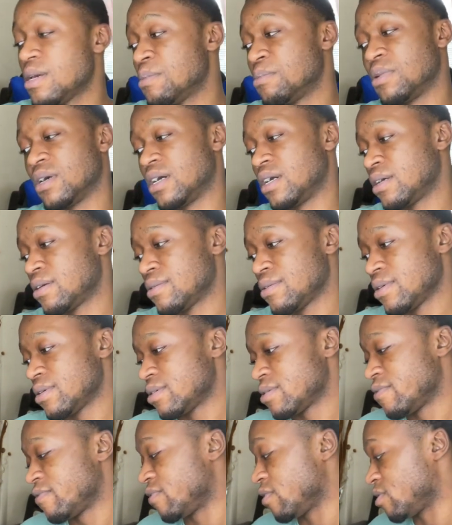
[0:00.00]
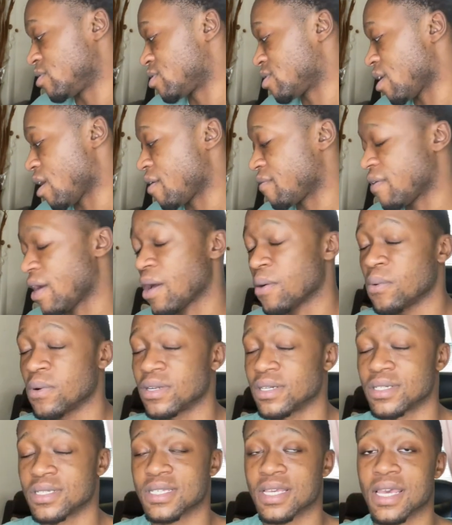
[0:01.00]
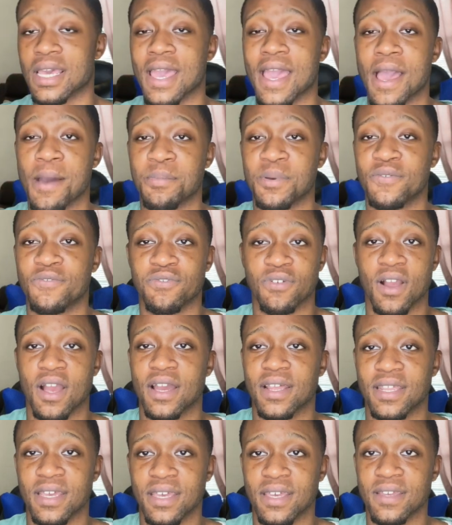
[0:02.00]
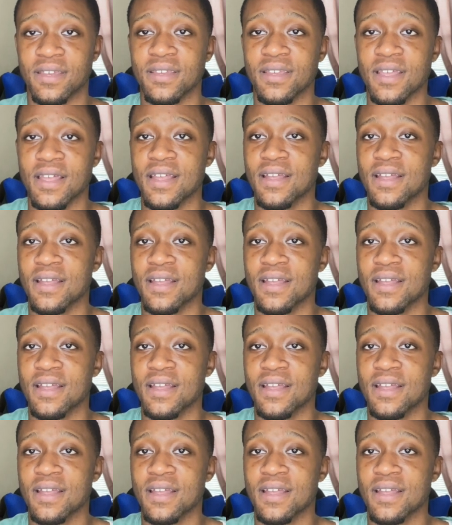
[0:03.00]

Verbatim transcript: But first off, I want to say happy Friday.